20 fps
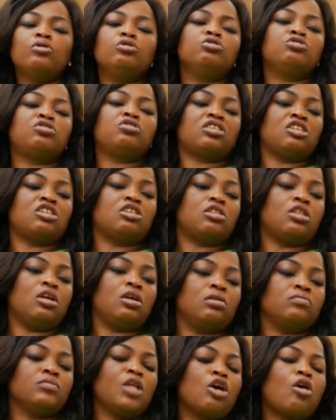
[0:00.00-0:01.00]
will you do such a
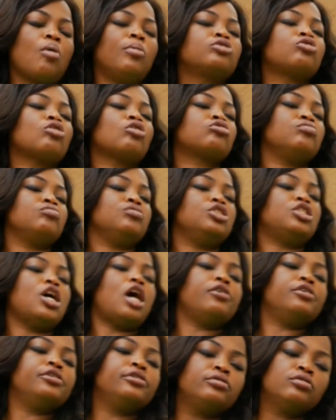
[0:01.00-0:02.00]
thing? Come and talk to me,
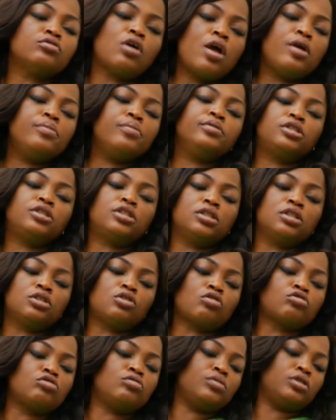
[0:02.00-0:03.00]
Jare. ABC,
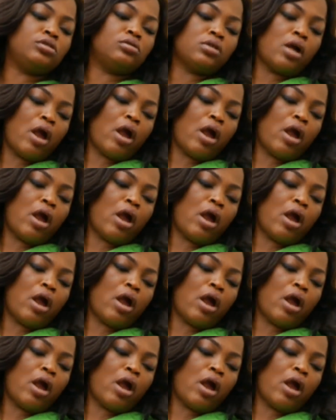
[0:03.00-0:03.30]
talk to me.